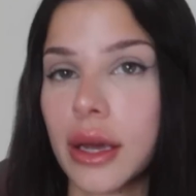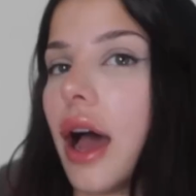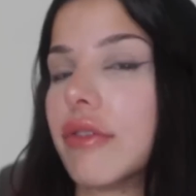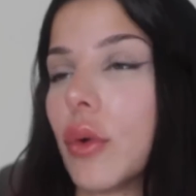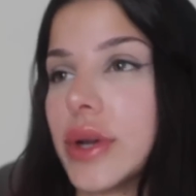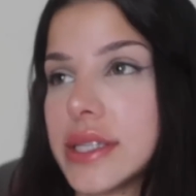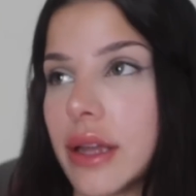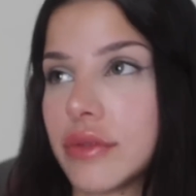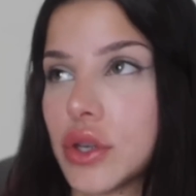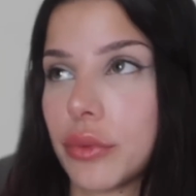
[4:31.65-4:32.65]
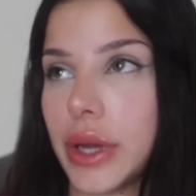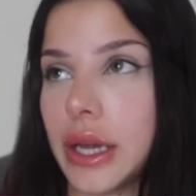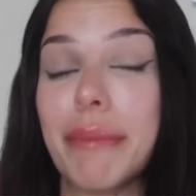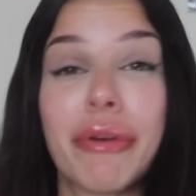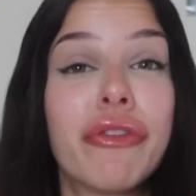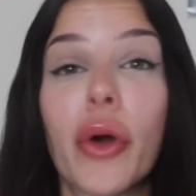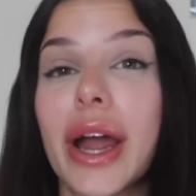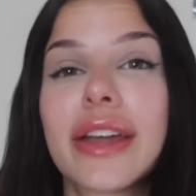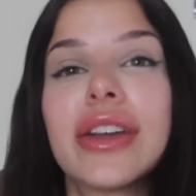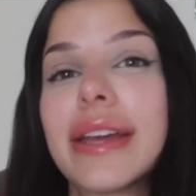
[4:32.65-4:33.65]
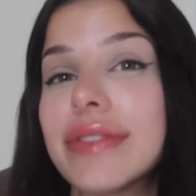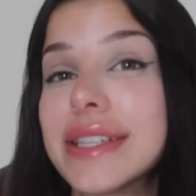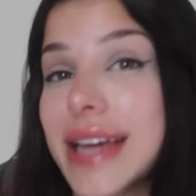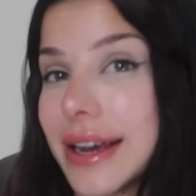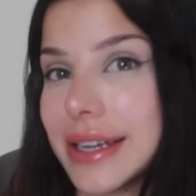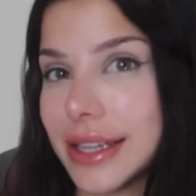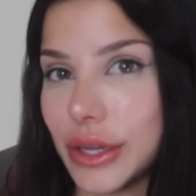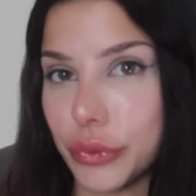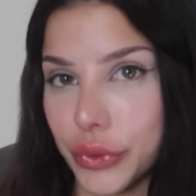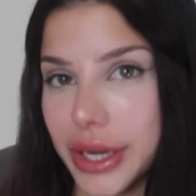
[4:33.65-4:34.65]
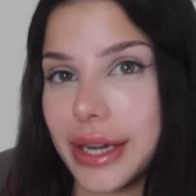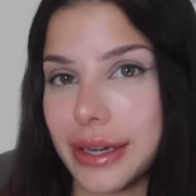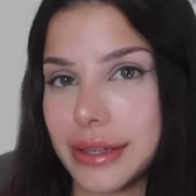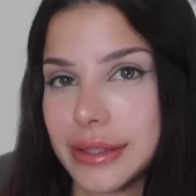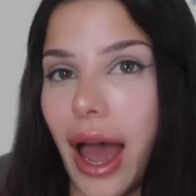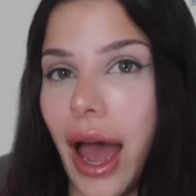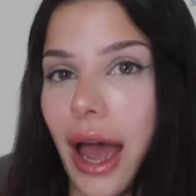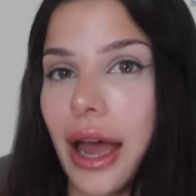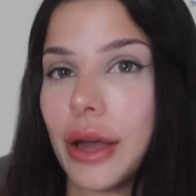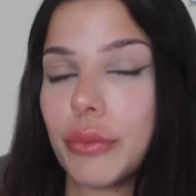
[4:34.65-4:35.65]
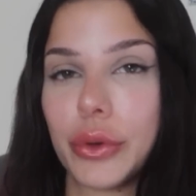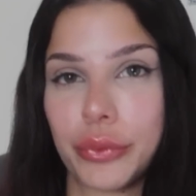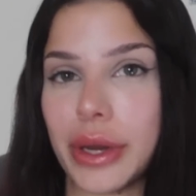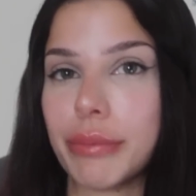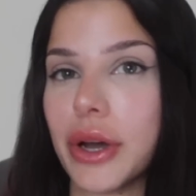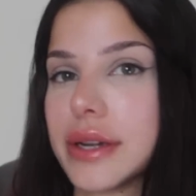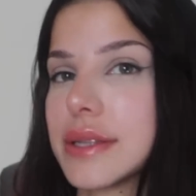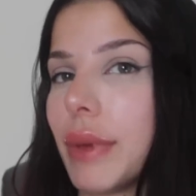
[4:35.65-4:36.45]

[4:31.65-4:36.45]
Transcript: I've always loved to read. Before I could even technically read, I would read books.